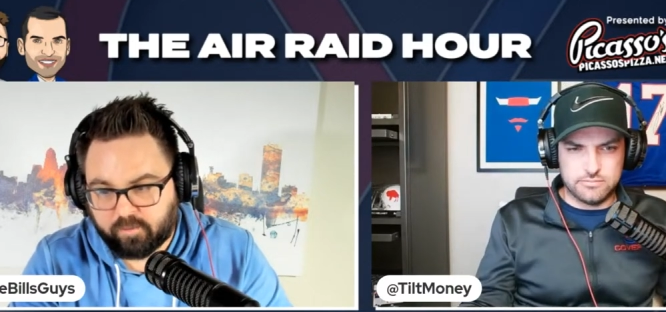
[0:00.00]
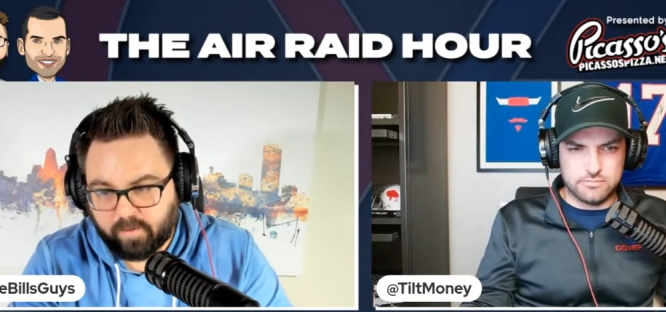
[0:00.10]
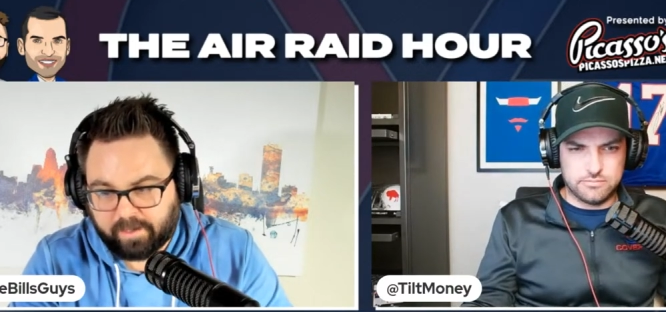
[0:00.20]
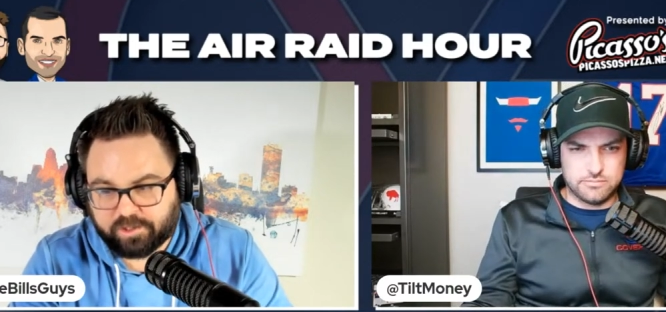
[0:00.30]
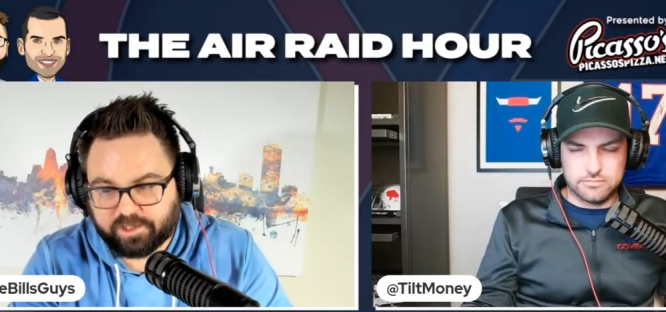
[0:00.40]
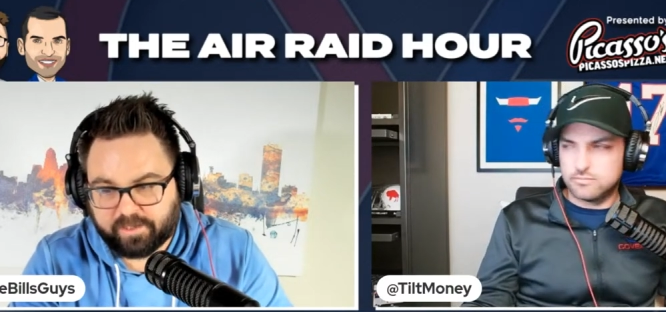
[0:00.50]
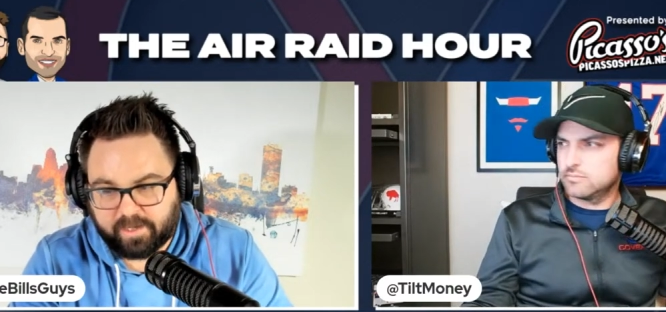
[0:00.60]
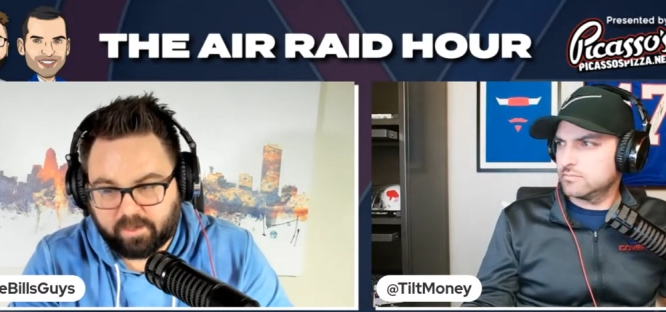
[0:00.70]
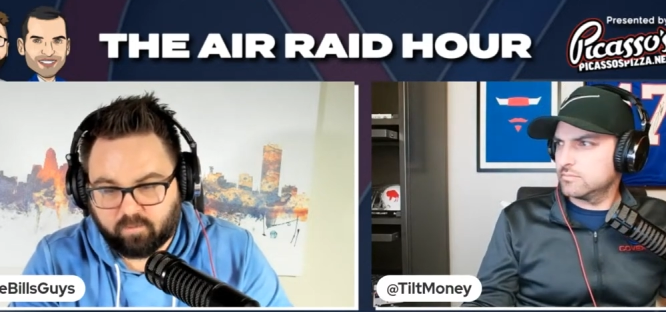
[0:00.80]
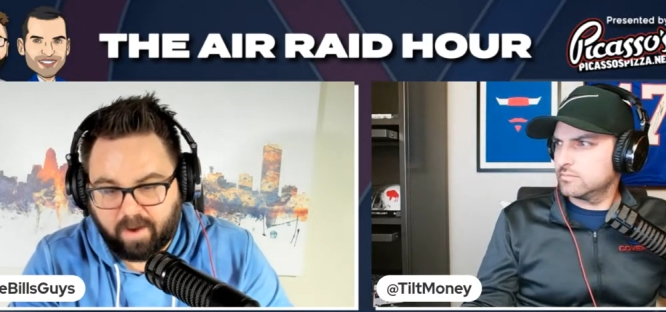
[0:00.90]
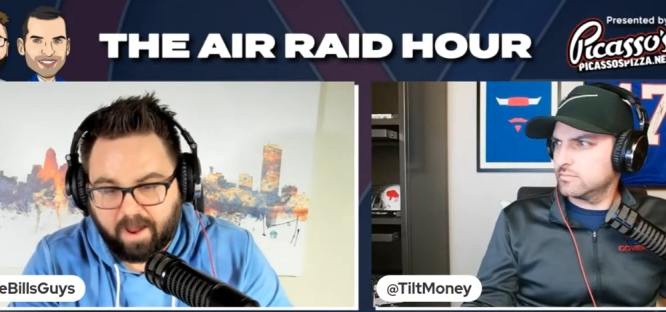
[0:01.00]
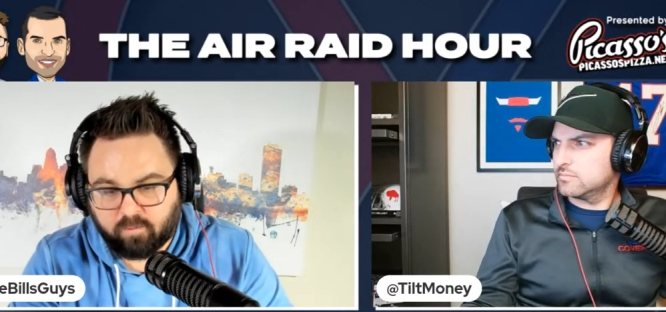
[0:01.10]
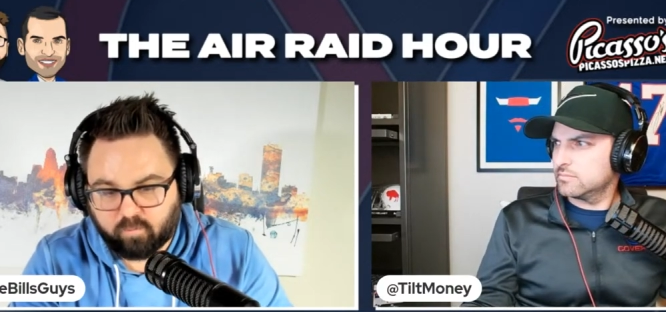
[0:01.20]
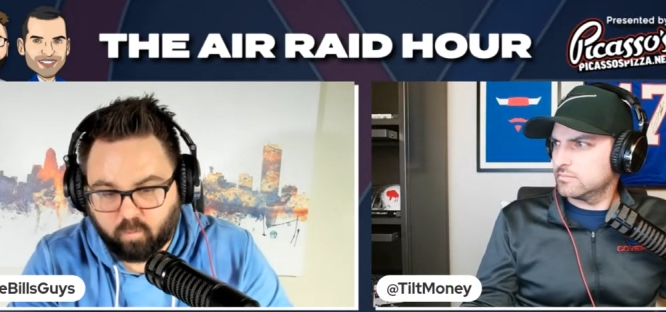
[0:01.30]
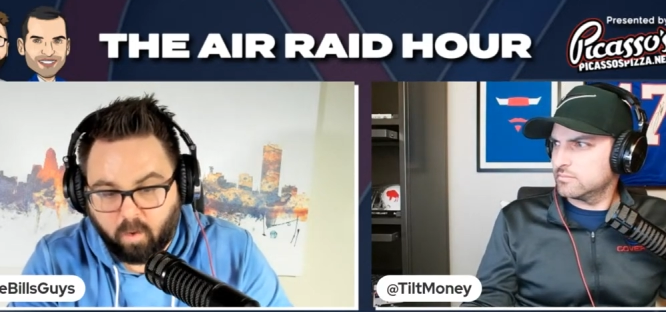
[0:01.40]
Speaker 1: direction in
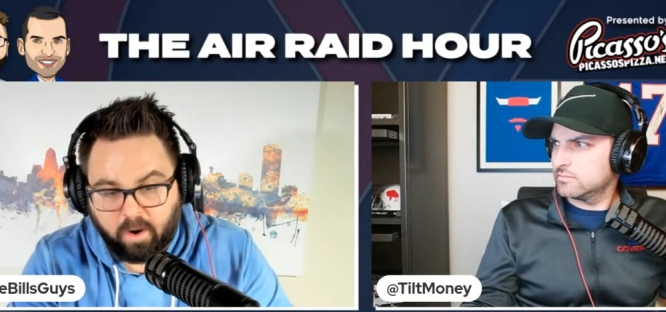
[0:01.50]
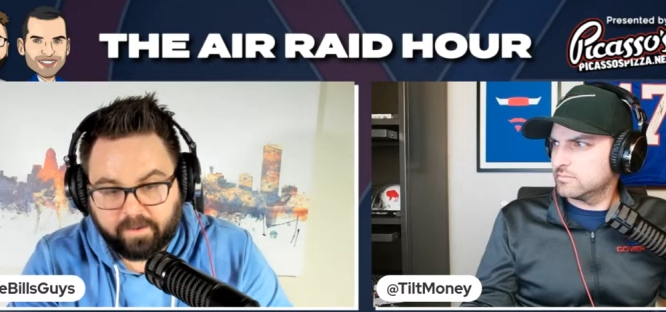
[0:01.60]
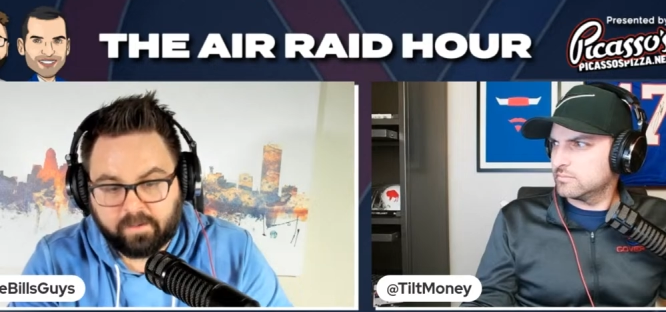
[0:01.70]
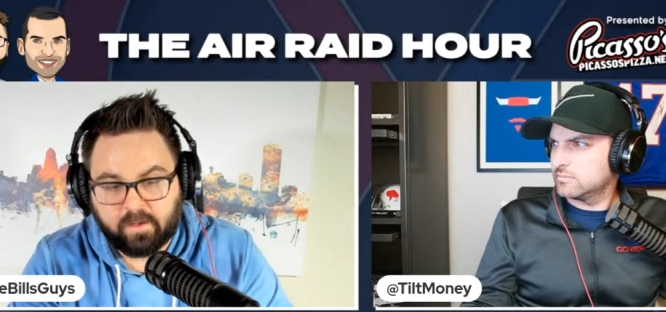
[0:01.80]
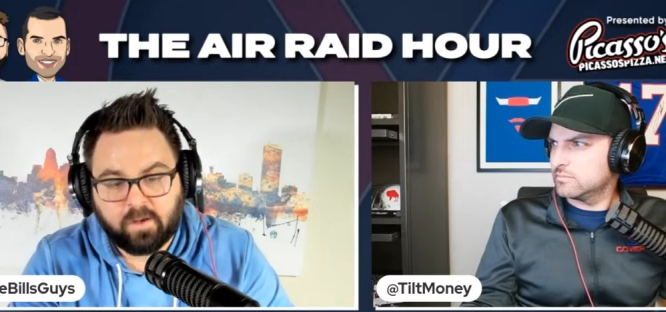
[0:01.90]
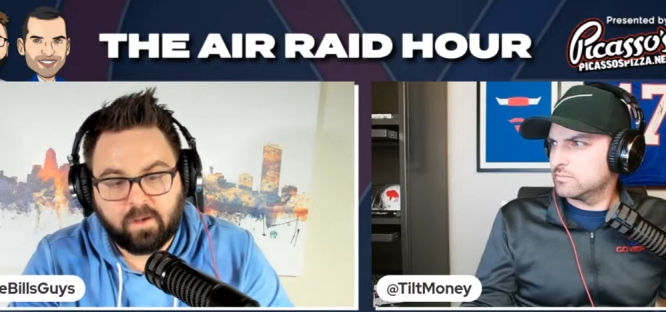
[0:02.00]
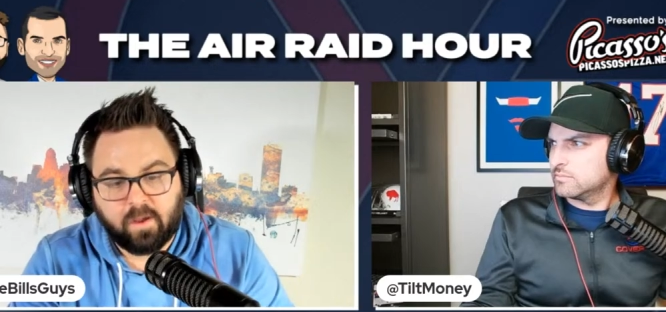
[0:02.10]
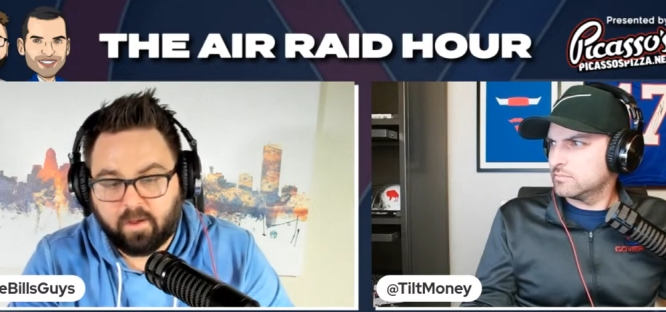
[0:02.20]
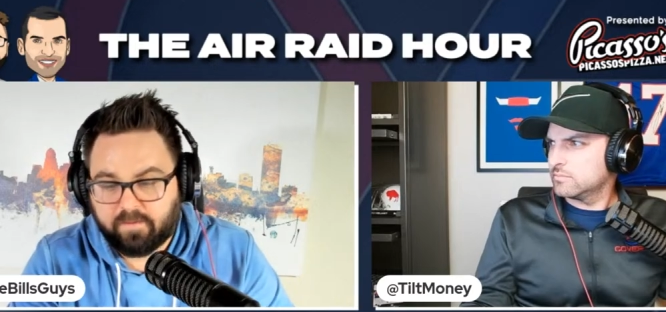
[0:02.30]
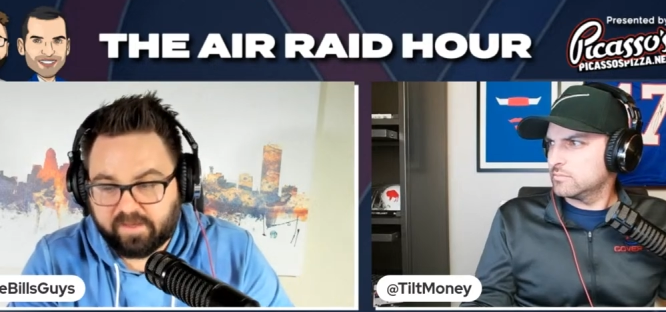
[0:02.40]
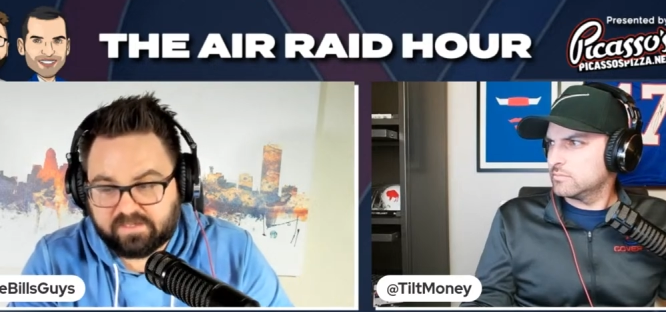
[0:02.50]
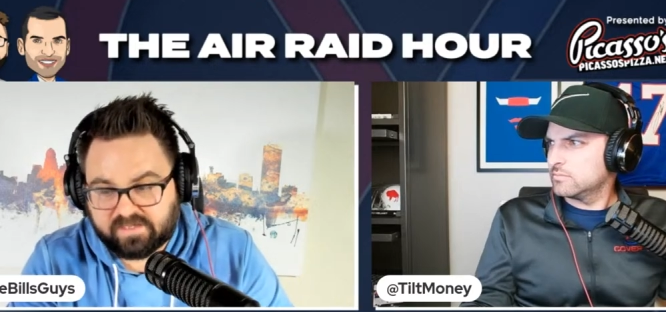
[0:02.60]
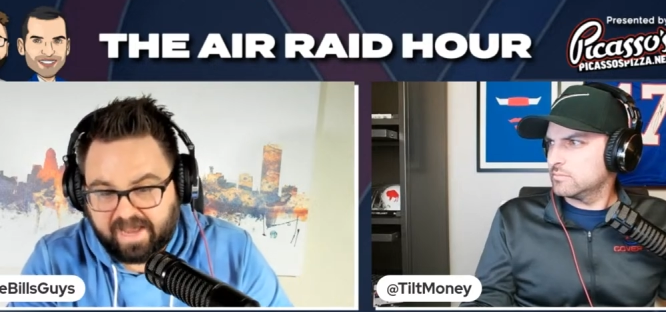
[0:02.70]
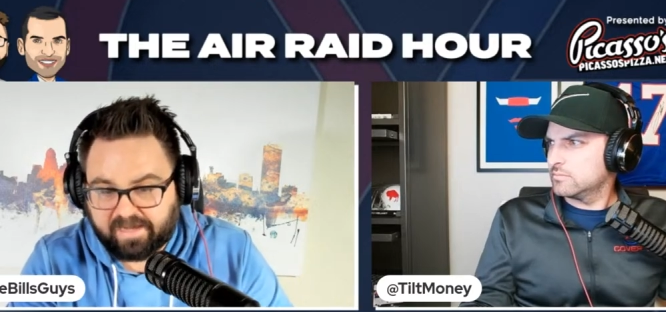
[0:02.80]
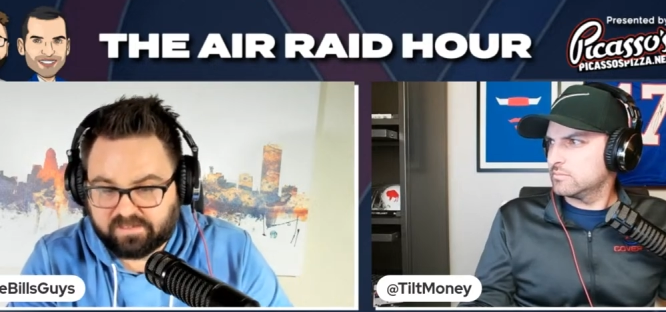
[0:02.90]
round one, this
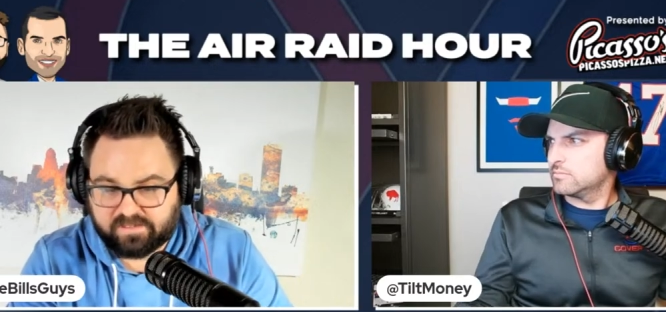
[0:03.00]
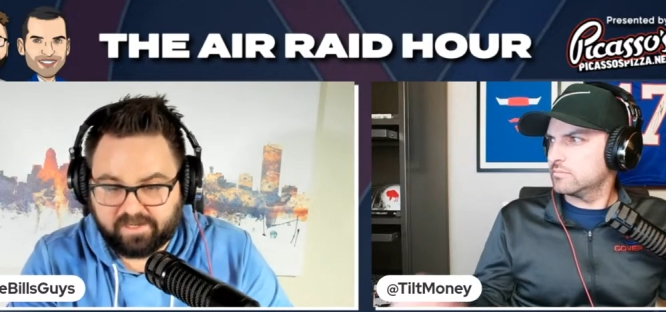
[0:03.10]
next